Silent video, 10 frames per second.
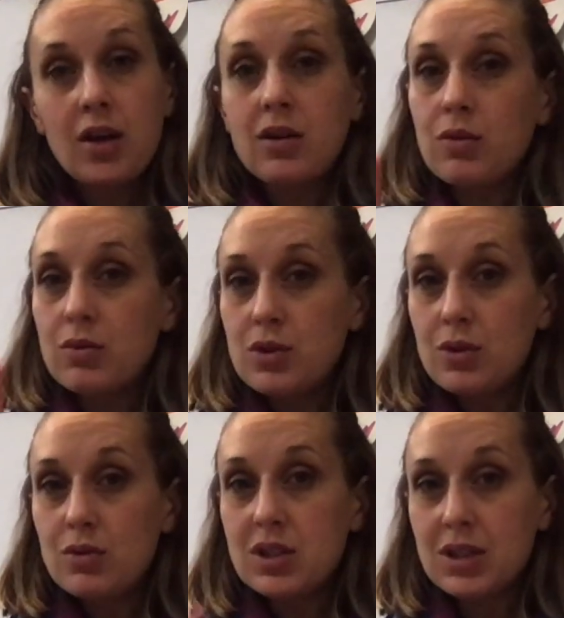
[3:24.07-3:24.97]
You
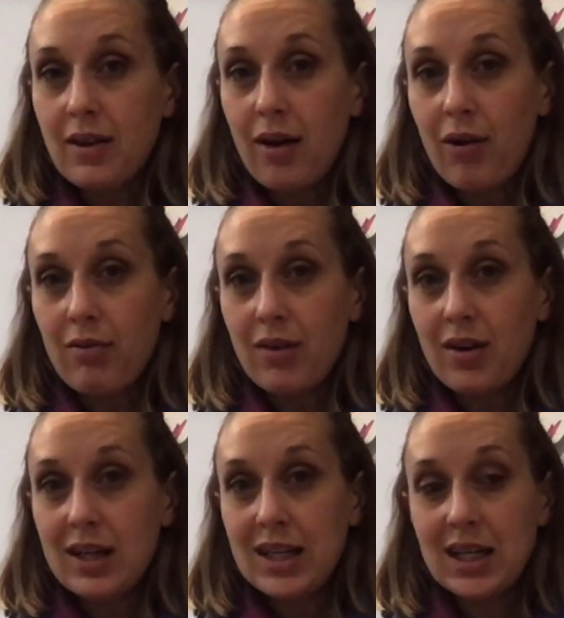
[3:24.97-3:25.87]
do still,
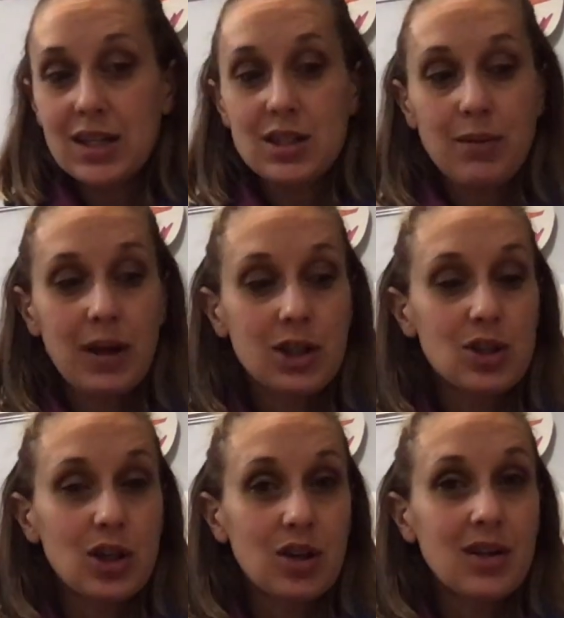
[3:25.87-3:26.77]
however, need to make
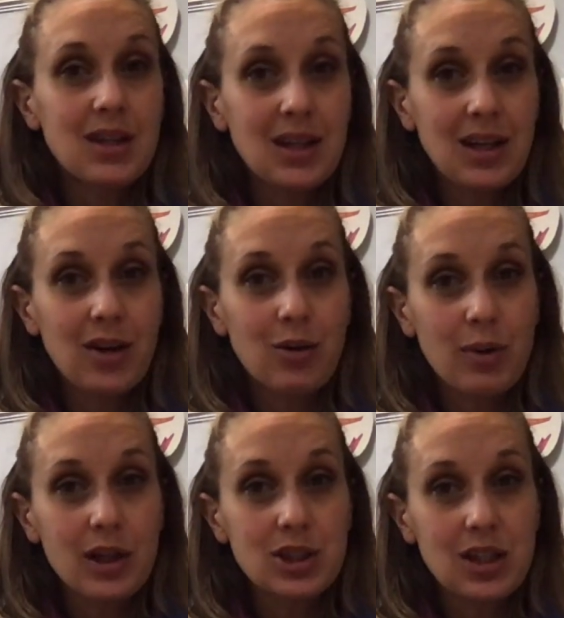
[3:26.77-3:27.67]
sure you're cleaning your
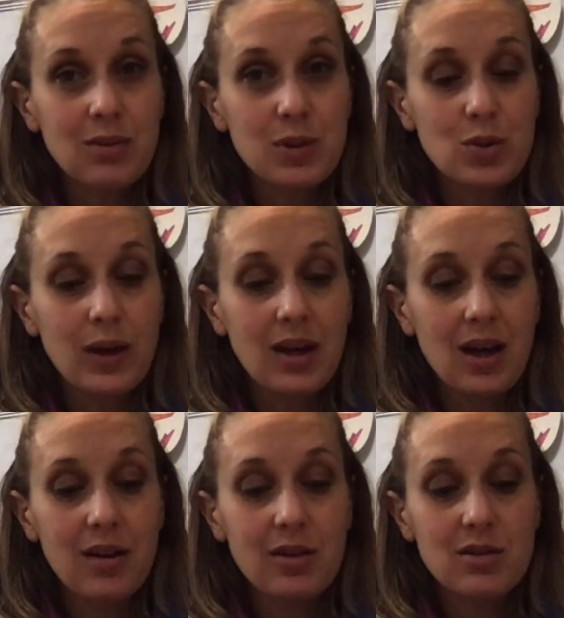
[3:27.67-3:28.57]
brush in between
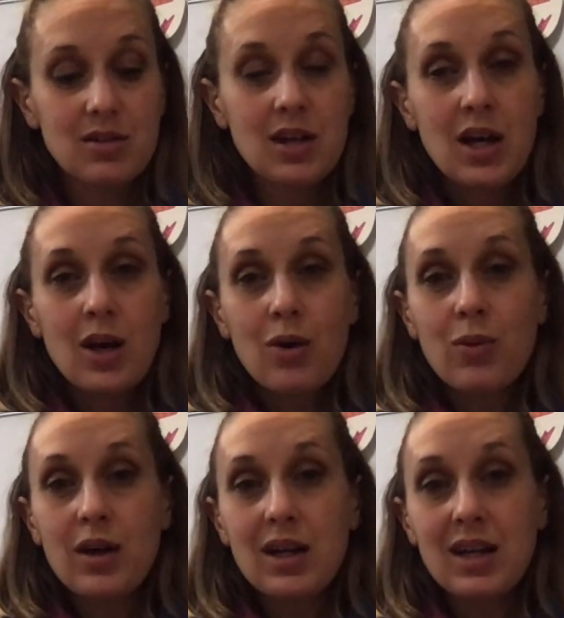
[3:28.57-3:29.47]
colors.
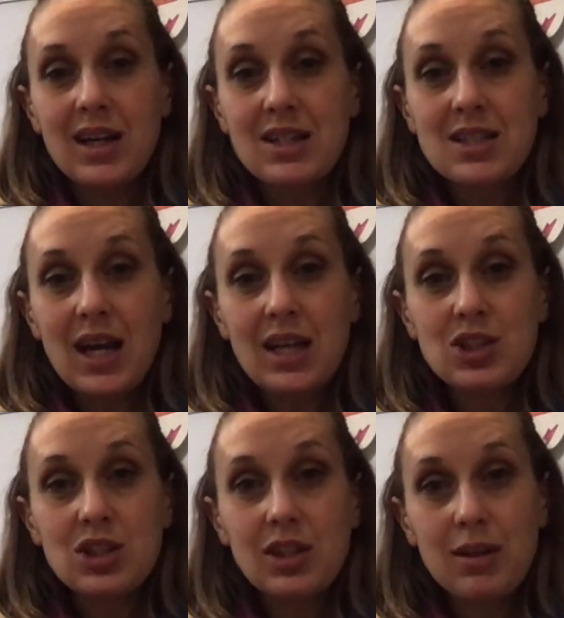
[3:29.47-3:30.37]
We're going to
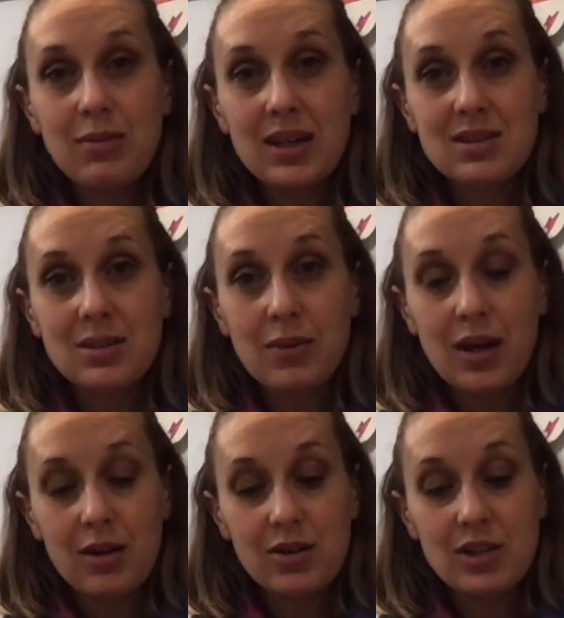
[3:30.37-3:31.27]
intentionally mix some
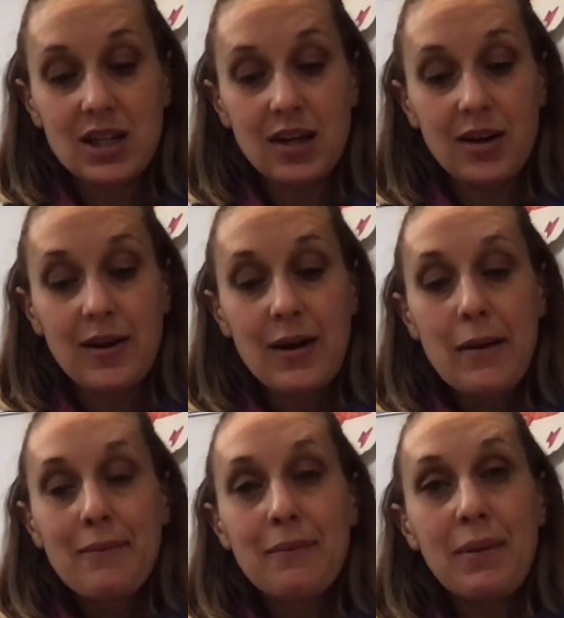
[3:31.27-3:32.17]
colors here,
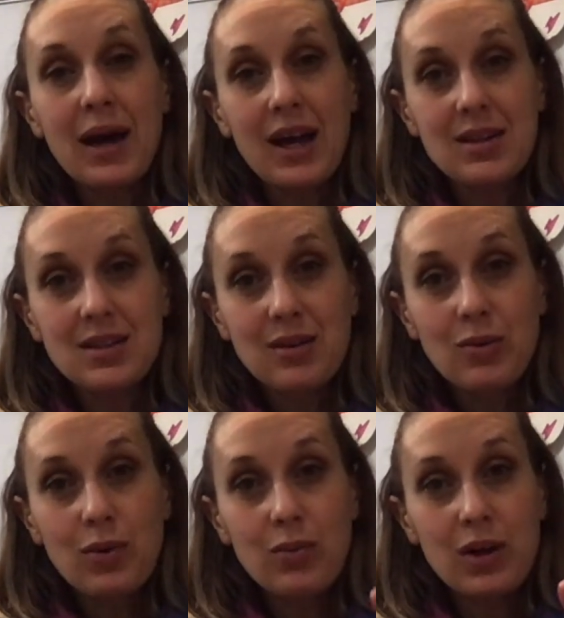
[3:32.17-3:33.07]
but
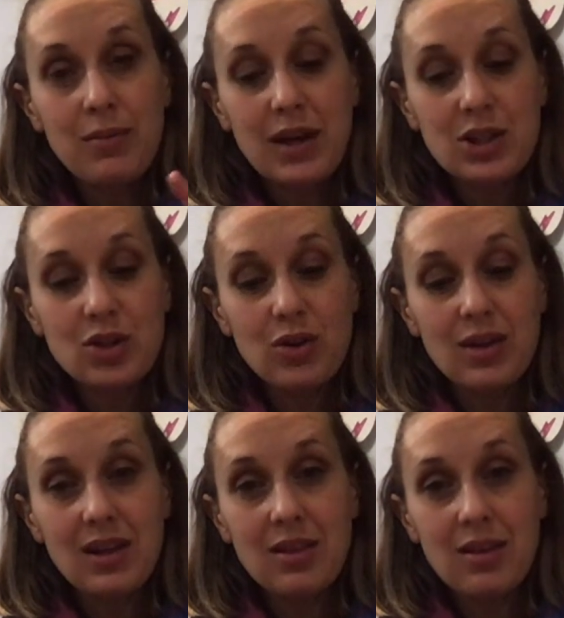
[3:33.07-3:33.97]
we want to make sure
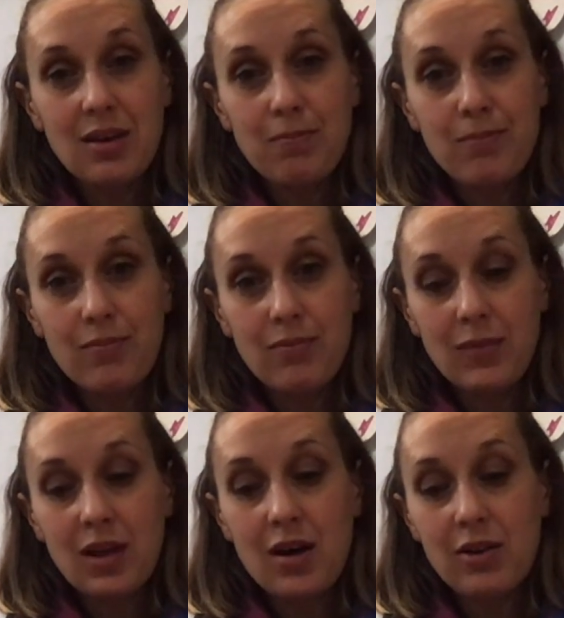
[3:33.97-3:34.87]
that the
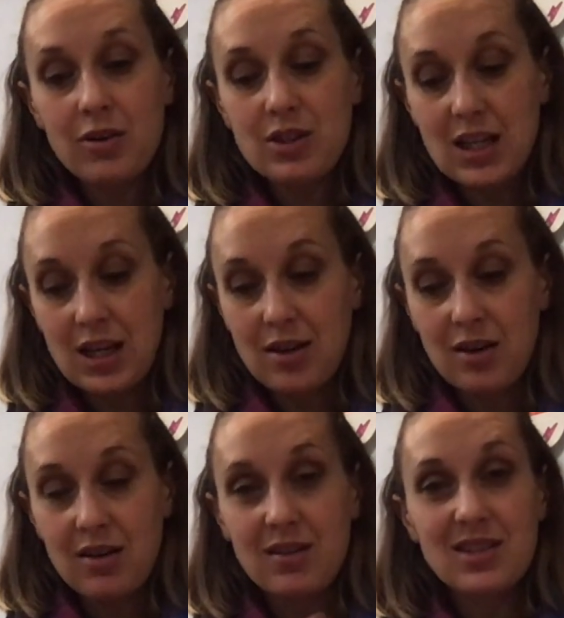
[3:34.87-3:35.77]
colors
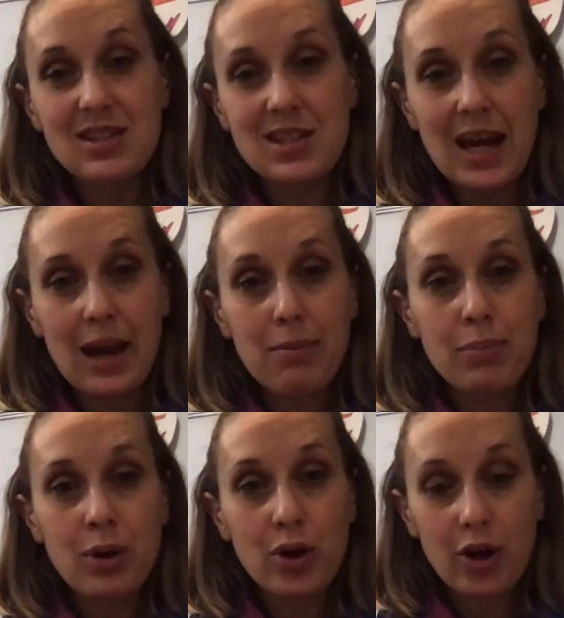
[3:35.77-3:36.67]
here stay
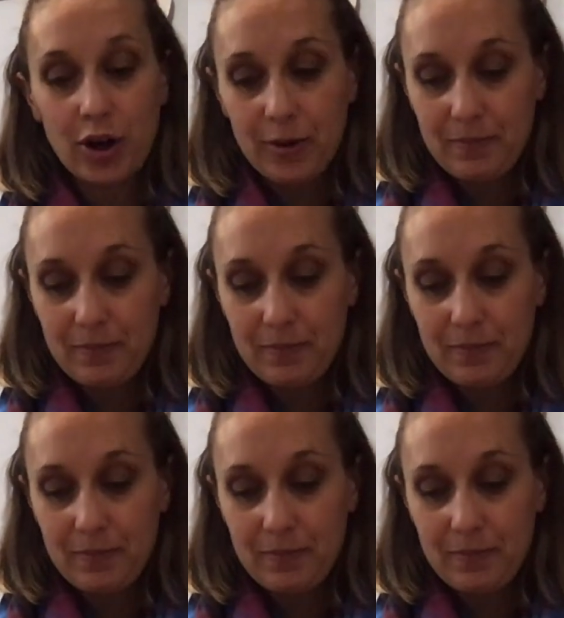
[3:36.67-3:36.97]
pure.